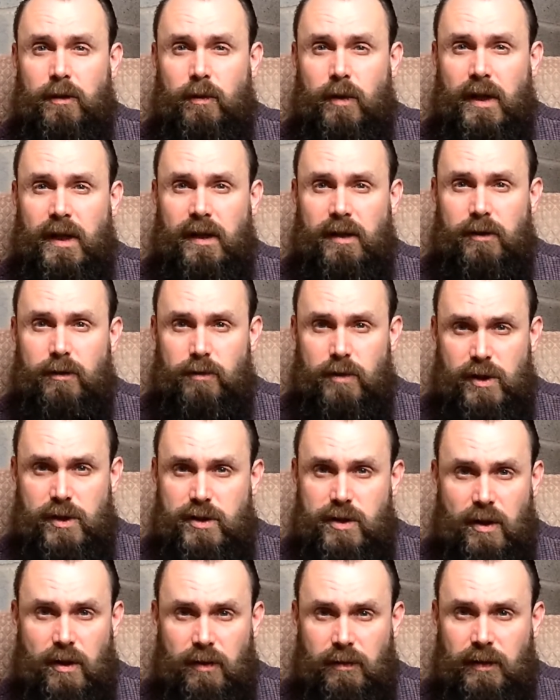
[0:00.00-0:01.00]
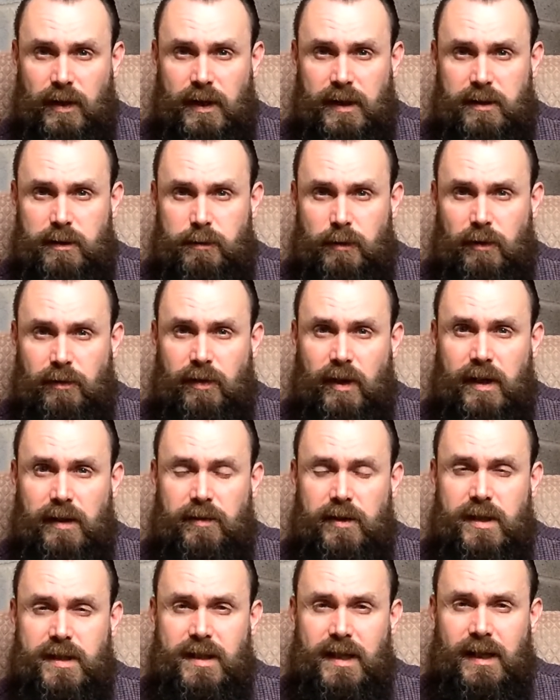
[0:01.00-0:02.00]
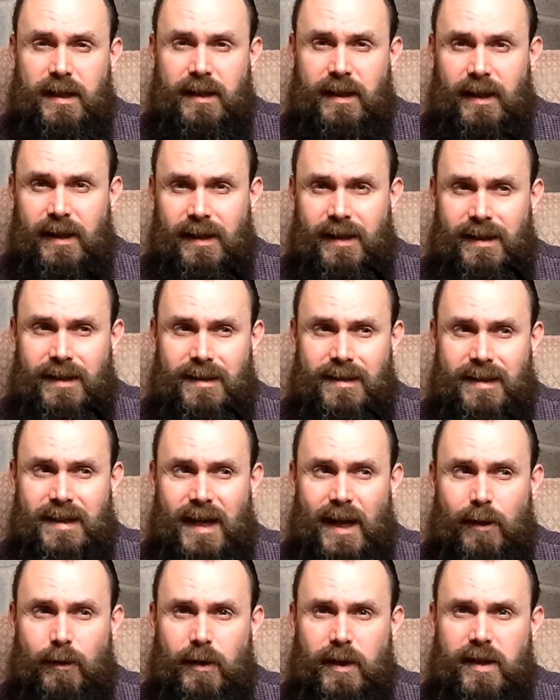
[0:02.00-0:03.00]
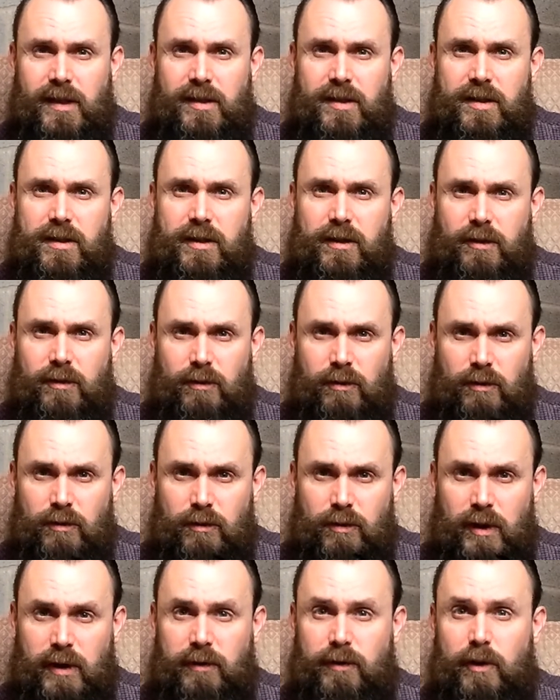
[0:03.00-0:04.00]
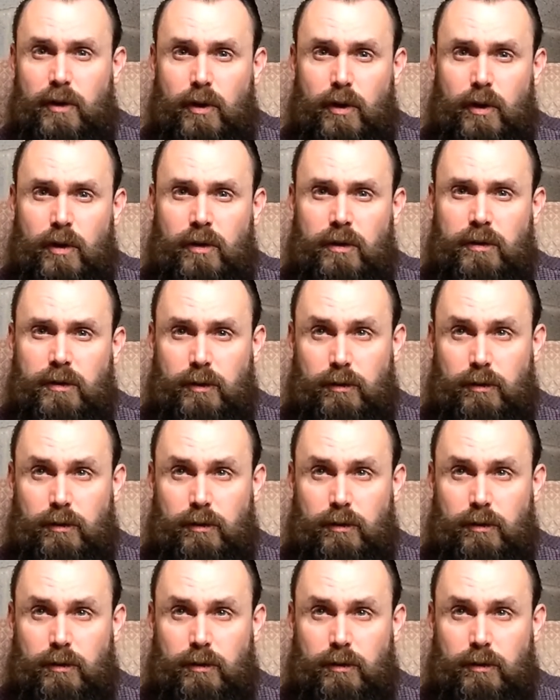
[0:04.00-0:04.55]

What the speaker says: with Rich Dark Flake as my favourite, and that is Gowit's Revor,